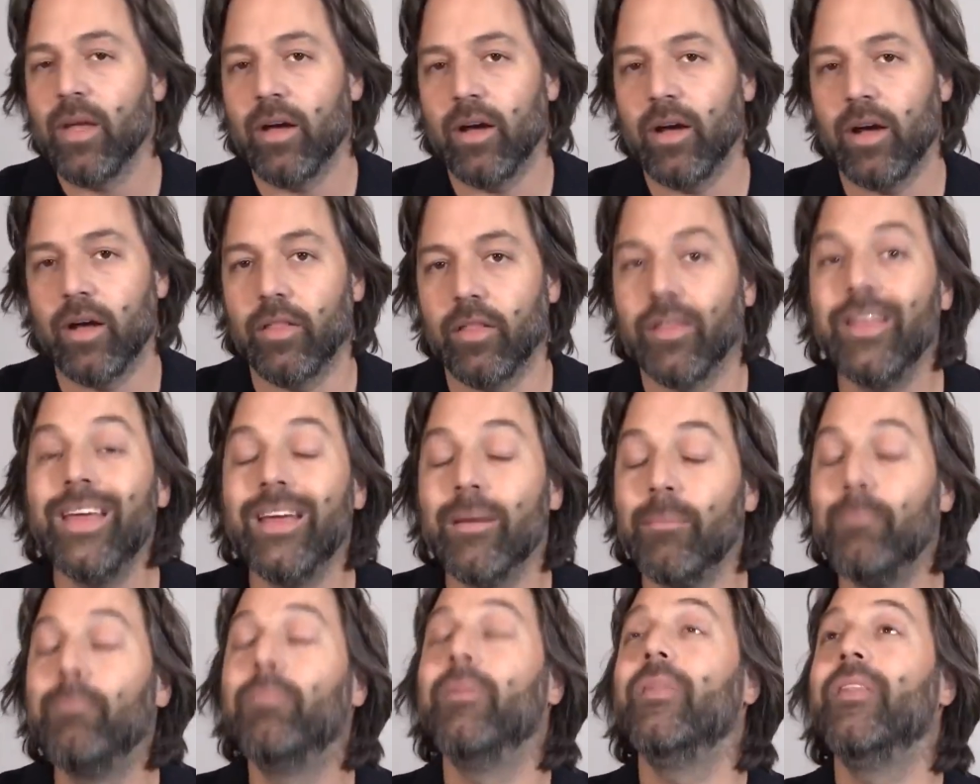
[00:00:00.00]

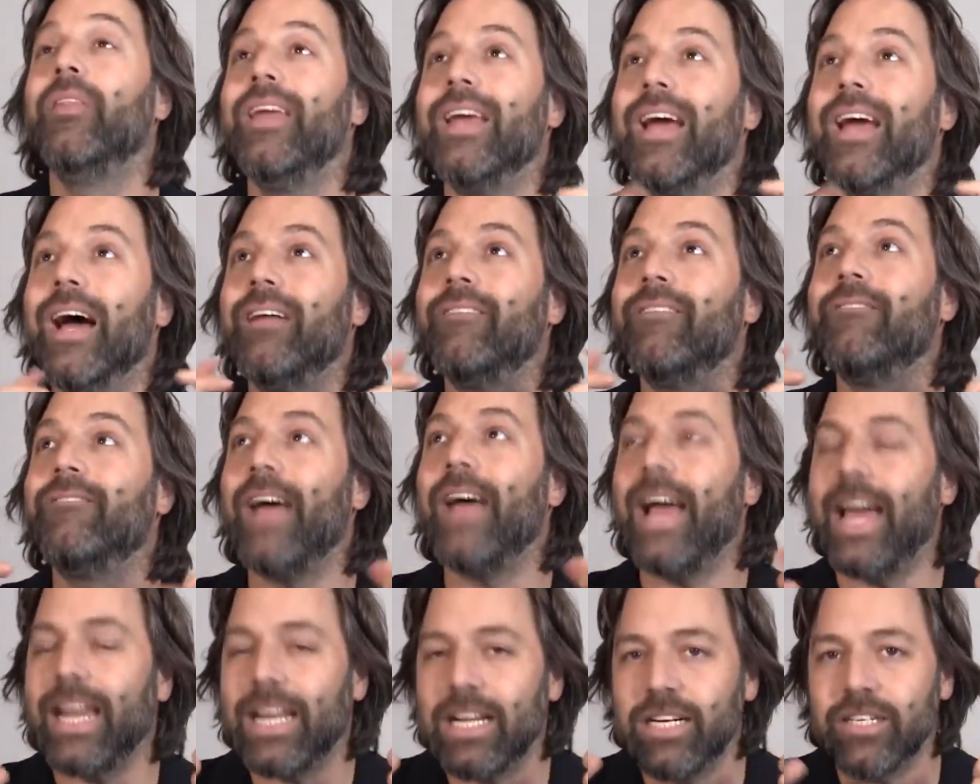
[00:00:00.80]
The
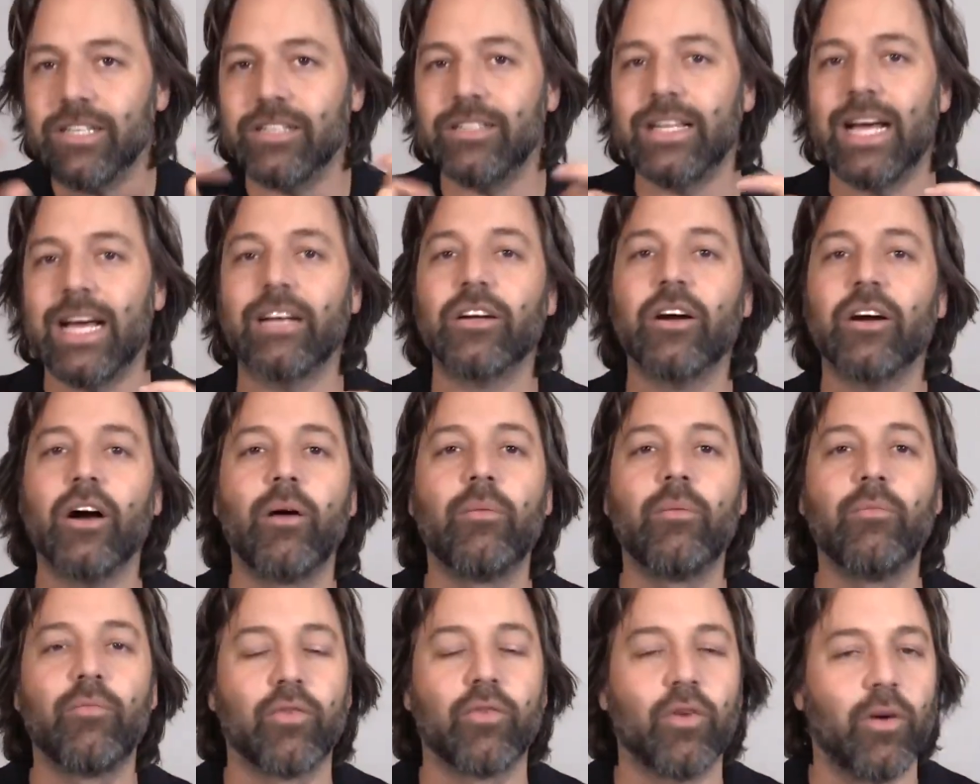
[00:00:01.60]
advantages that
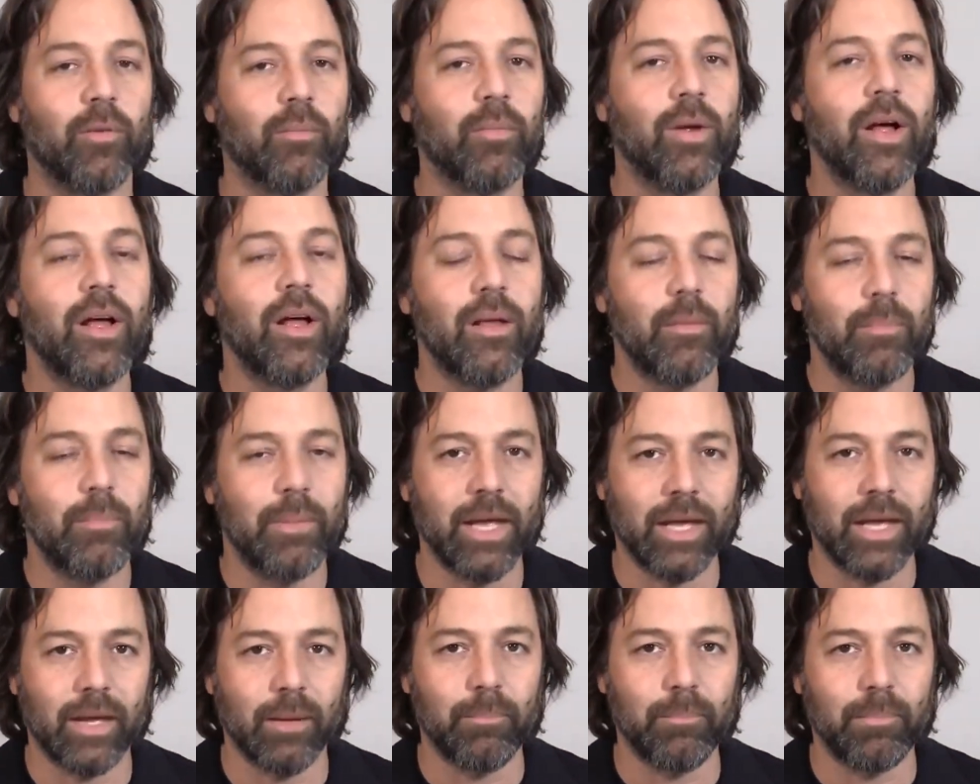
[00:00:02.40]
come from
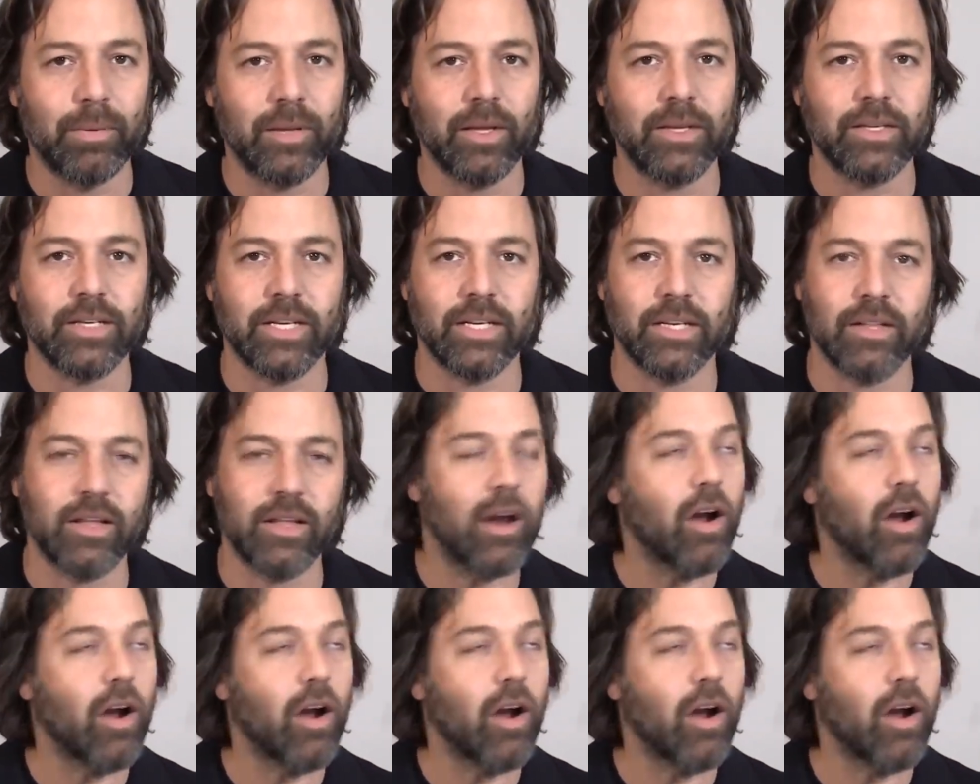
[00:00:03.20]
being implicit.